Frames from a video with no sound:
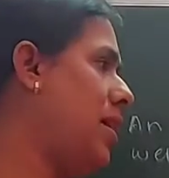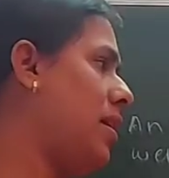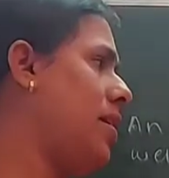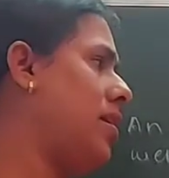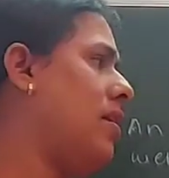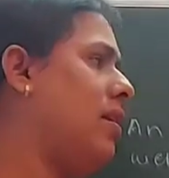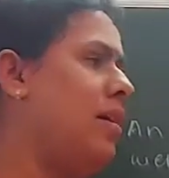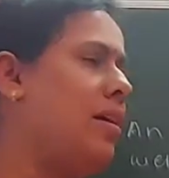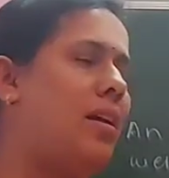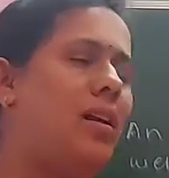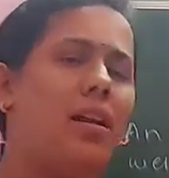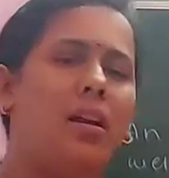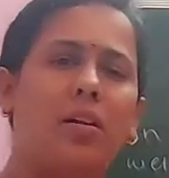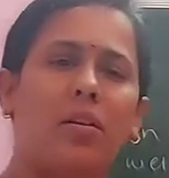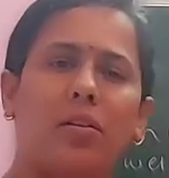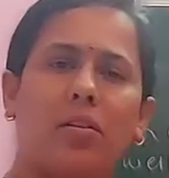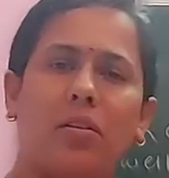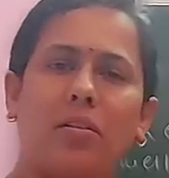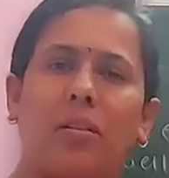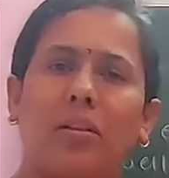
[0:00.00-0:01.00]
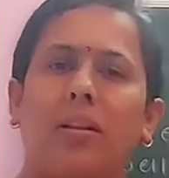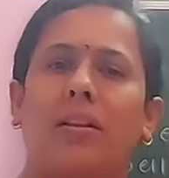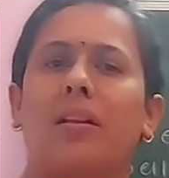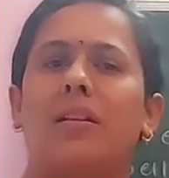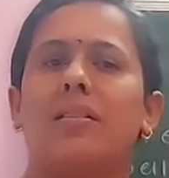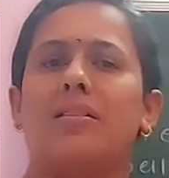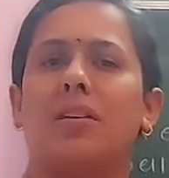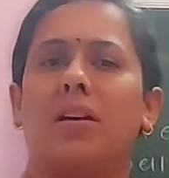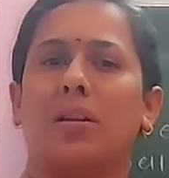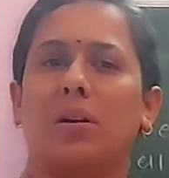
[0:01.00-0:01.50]
their electron in
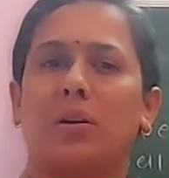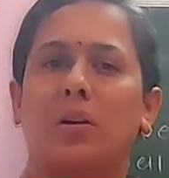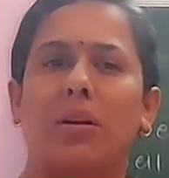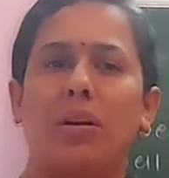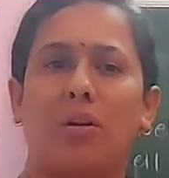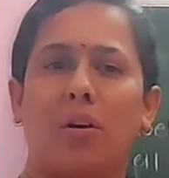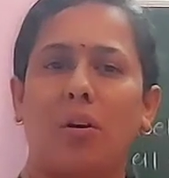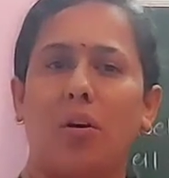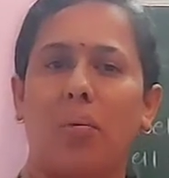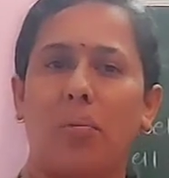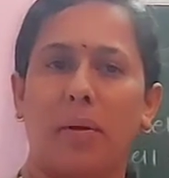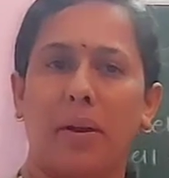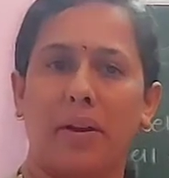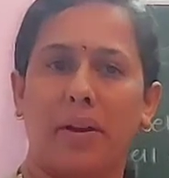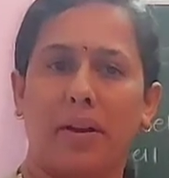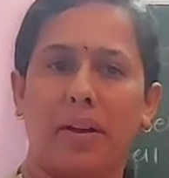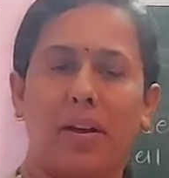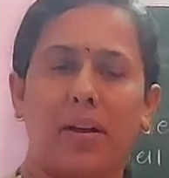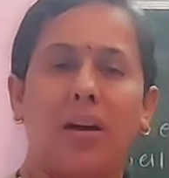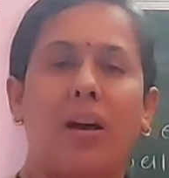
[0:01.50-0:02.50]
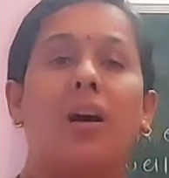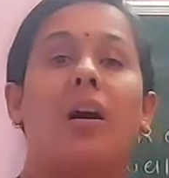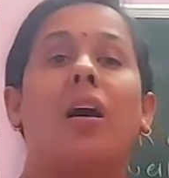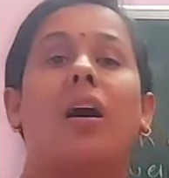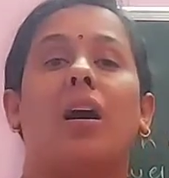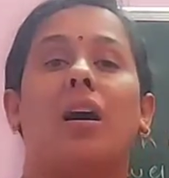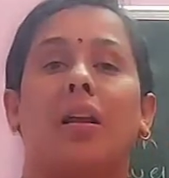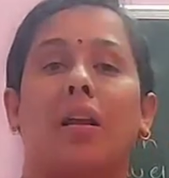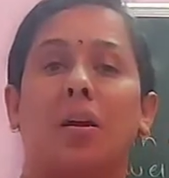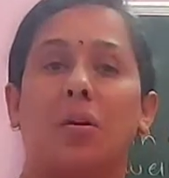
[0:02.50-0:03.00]
a circular orbit
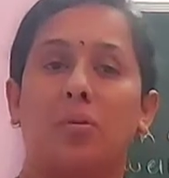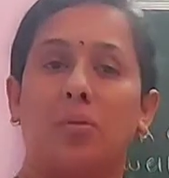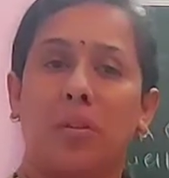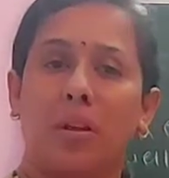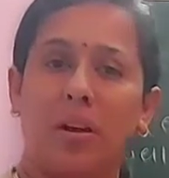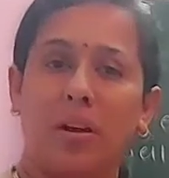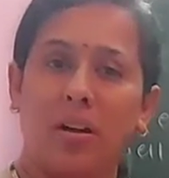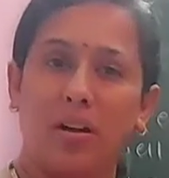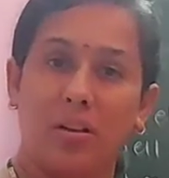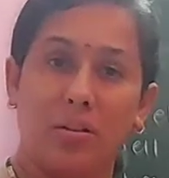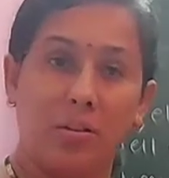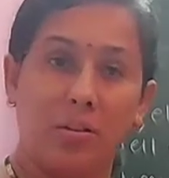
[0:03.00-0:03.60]
around the